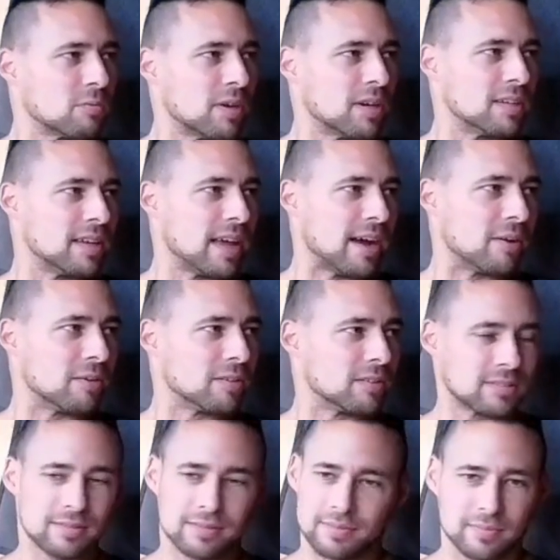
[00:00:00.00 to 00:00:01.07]
that's almost. Down.
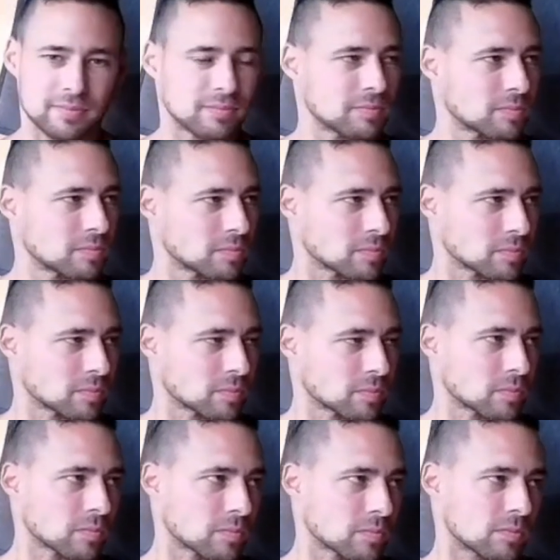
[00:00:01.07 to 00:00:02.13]
It's just like your
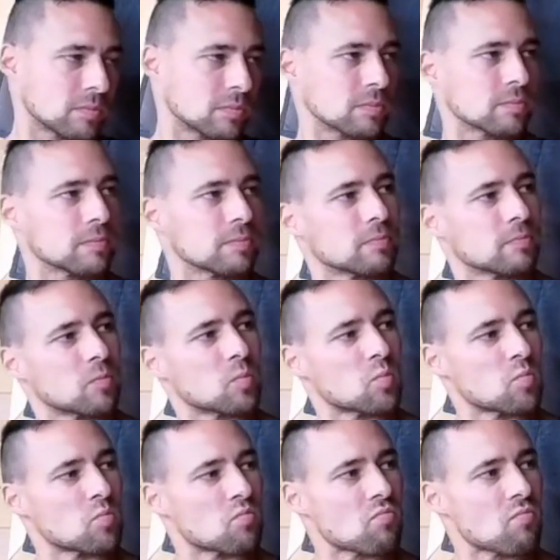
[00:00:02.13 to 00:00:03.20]
human right
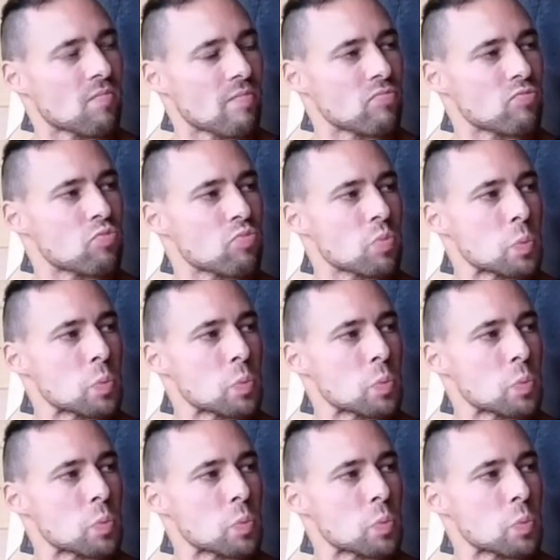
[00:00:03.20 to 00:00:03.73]
to